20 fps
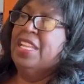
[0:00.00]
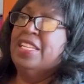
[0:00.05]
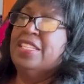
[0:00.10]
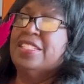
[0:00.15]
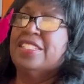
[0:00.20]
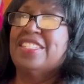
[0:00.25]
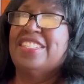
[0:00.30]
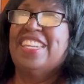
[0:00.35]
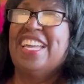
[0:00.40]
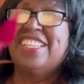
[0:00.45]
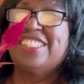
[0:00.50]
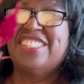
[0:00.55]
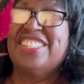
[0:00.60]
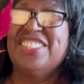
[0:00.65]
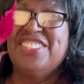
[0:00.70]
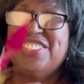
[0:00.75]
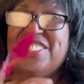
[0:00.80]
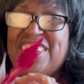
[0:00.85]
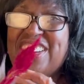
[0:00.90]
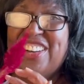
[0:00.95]
It's not
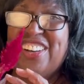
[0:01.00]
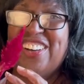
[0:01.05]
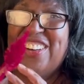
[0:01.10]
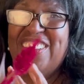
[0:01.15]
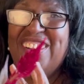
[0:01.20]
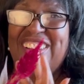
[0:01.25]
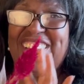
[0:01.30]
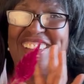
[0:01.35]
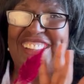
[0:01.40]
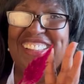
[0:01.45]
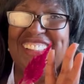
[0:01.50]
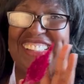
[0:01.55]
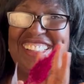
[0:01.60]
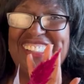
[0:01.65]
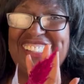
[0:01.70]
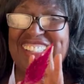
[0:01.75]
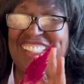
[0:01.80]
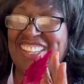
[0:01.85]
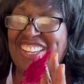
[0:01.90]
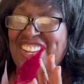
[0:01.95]
too tall,
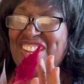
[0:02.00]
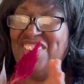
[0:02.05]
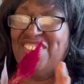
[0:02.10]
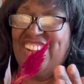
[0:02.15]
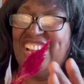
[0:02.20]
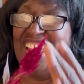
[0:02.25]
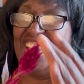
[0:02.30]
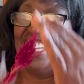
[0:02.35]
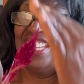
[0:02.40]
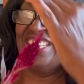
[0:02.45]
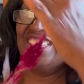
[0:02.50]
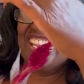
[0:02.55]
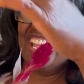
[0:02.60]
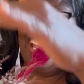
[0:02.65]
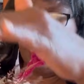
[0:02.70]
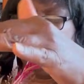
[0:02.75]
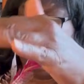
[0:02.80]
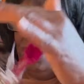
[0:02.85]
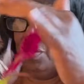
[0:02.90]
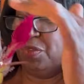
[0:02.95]
right?
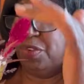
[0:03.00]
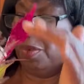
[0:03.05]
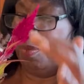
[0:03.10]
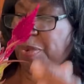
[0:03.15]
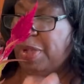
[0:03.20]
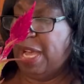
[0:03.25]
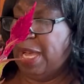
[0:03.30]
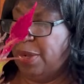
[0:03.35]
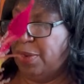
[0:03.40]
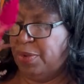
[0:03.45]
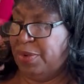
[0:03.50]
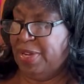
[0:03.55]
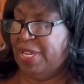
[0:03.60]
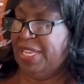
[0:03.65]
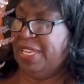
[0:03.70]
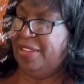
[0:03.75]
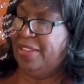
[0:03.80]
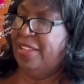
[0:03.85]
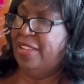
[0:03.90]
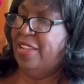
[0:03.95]
Not
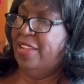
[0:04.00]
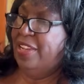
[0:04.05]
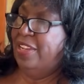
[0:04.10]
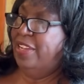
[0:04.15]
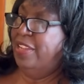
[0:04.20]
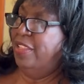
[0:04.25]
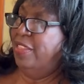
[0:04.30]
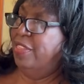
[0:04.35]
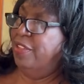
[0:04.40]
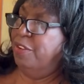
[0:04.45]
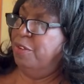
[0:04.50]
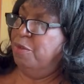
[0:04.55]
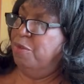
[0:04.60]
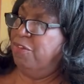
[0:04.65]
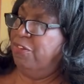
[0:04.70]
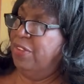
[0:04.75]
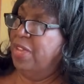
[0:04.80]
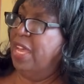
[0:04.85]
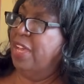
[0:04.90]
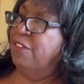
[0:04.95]
overpowering the
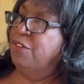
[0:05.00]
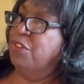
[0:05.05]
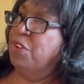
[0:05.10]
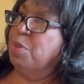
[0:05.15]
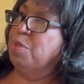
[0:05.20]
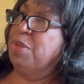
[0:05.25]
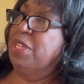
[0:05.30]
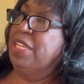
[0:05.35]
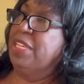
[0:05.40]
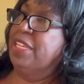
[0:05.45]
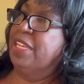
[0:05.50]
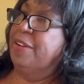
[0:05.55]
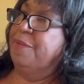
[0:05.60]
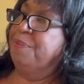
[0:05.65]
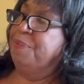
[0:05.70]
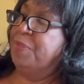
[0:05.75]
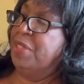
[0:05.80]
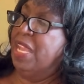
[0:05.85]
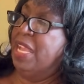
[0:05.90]
verbena.